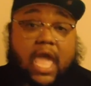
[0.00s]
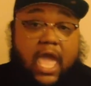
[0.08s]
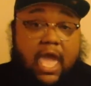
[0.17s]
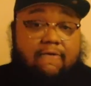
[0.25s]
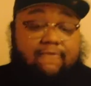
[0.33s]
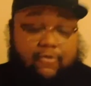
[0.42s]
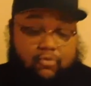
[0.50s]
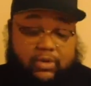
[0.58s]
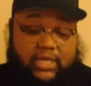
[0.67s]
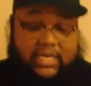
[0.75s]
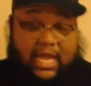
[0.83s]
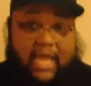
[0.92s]

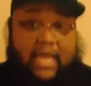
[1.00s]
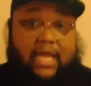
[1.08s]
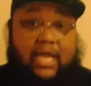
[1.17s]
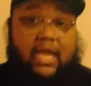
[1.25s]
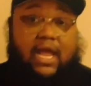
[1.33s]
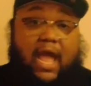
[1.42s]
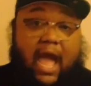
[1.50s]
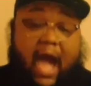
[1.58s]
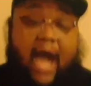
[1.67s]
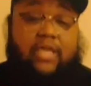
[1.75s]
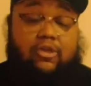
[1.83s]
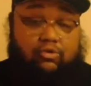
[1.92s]
Every day,
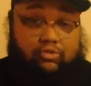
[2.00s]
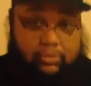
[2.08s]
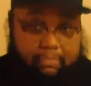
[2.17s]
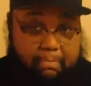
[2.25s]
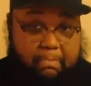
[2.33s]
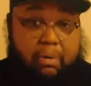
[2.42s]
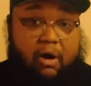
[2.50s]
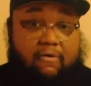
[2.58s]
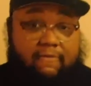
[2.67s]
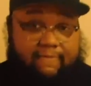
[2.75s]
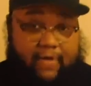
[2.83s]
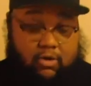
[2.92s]
I use
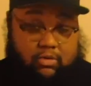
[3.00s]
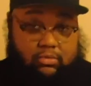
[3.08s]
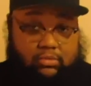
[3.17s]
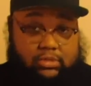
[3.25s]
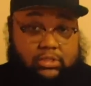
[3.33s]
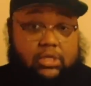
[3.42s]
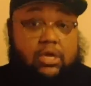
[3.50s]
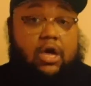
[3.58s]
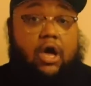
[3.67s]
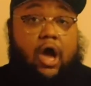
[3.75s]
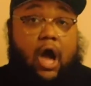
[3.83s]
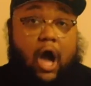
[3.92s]
both phones
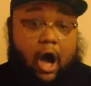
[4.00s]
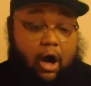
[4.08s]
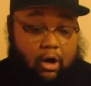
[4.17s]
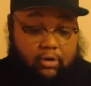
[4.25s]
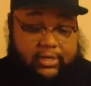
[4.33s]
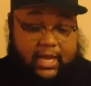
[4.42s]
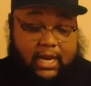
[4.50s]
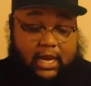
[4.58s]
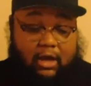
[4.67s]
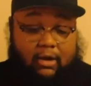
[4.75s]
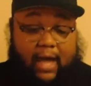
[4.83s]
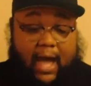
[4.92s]
all day long.